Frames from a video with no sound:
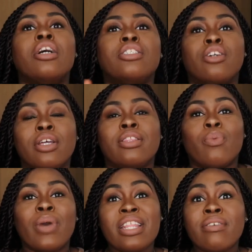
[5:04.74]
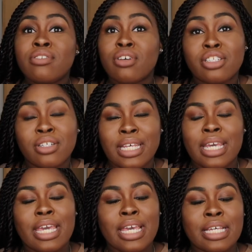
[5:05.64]
So the way they've structured
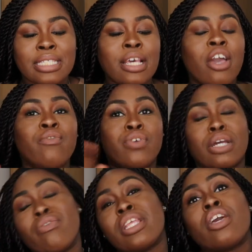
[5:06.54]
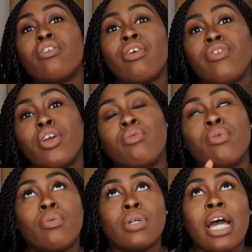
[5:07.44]
it is, for the critical review
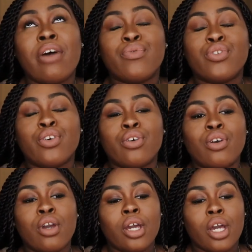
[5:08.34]
we would have to